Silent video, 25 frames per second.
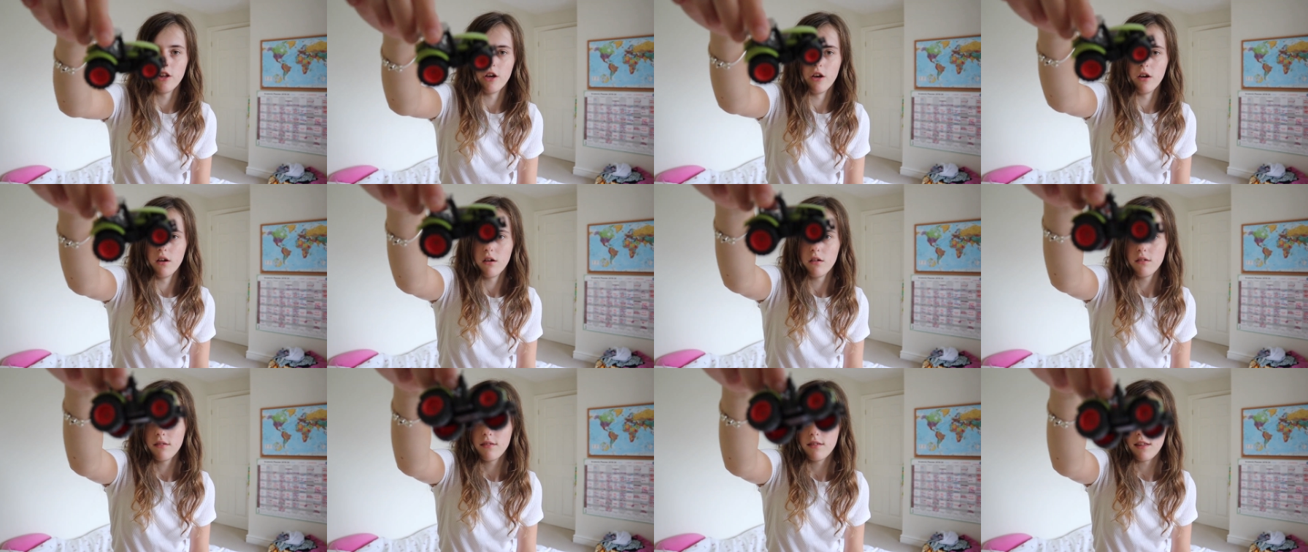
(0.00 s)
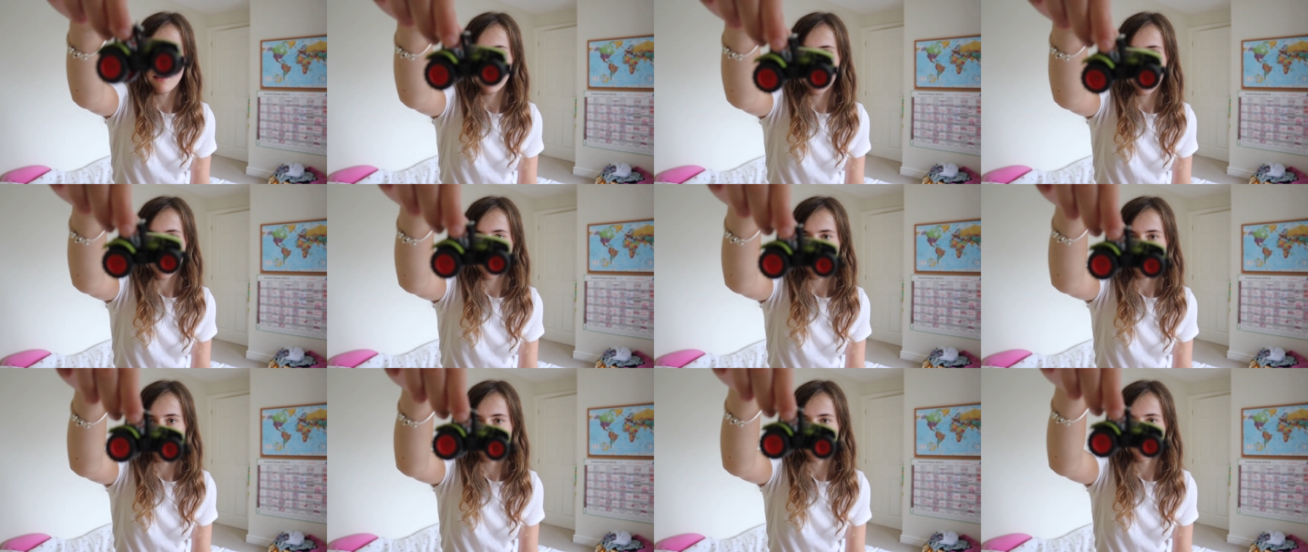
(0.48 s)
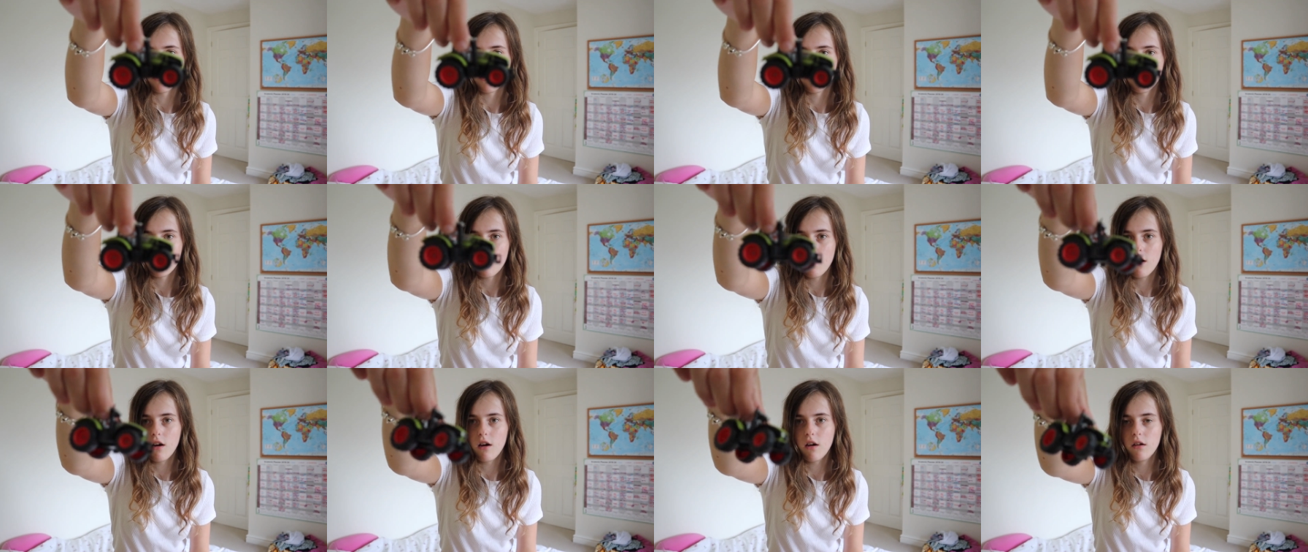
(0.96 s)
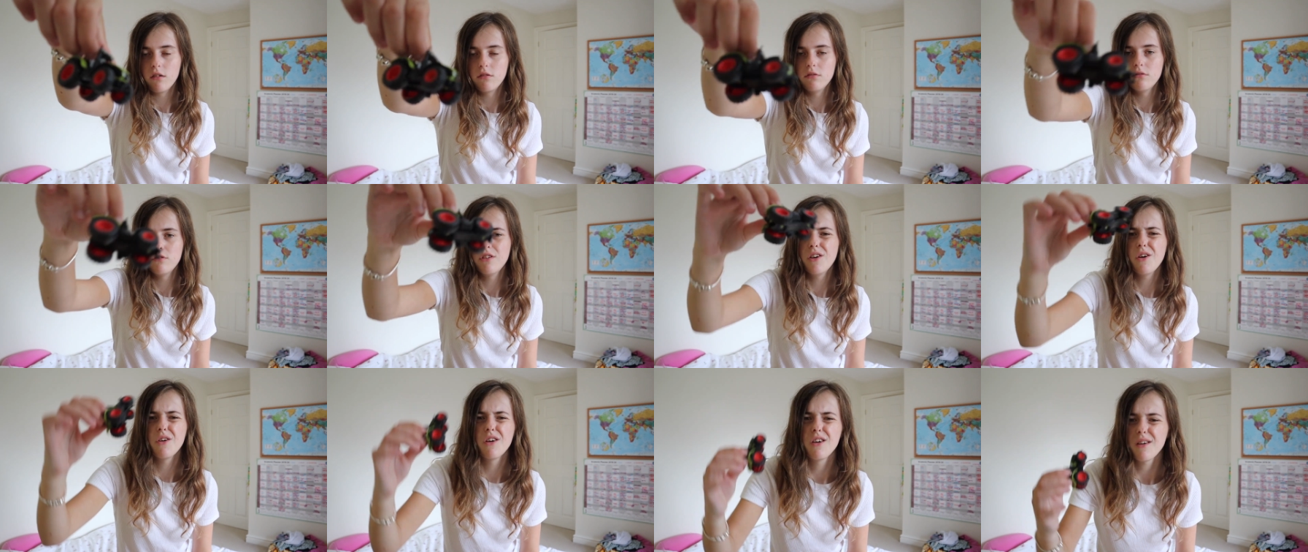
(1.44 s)
that they had a guitar.
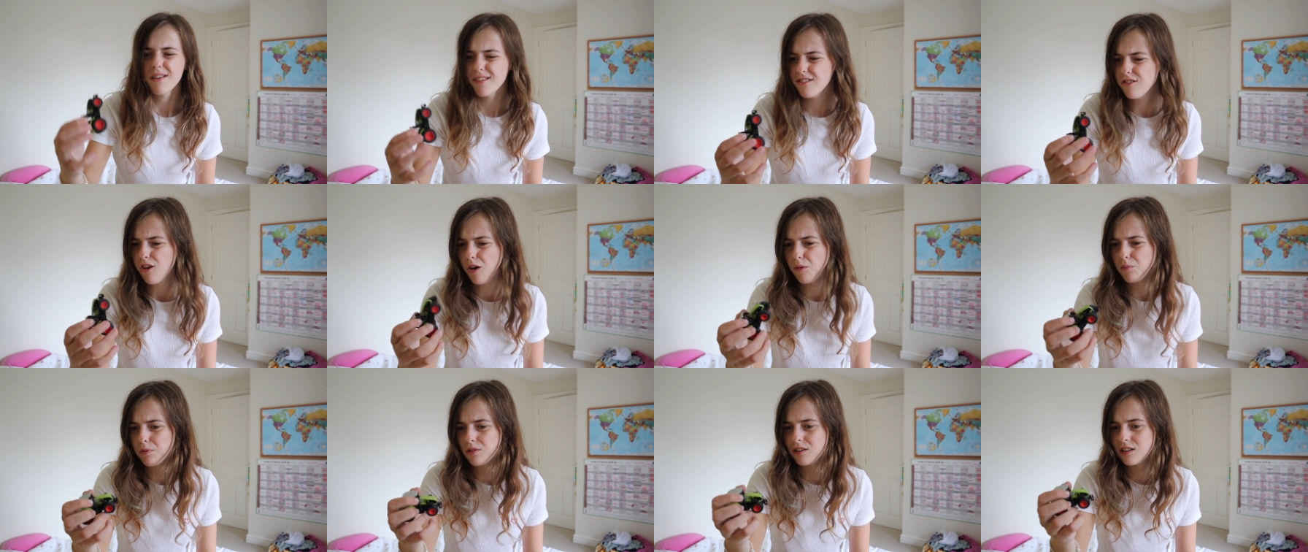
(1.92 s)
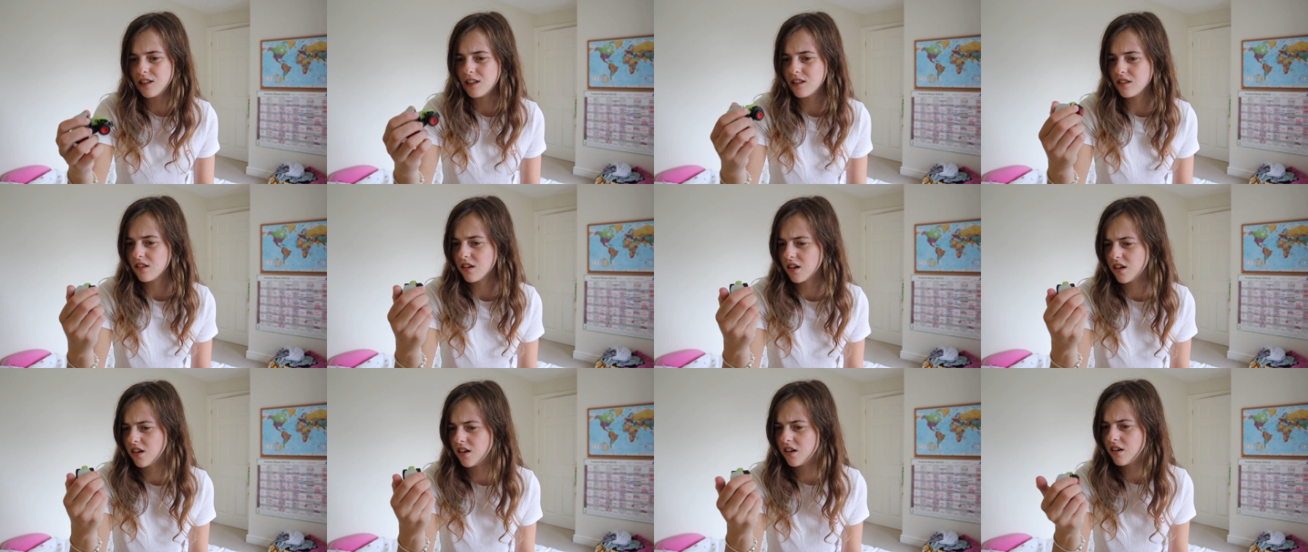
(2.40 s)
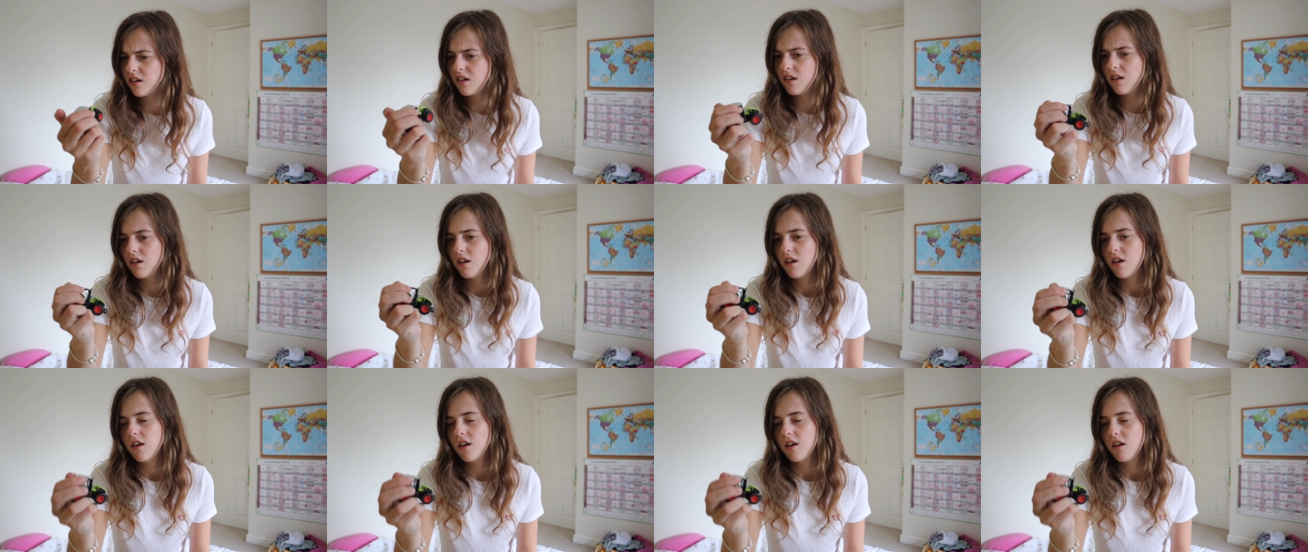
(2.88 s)
No, that's not a bloody guitar.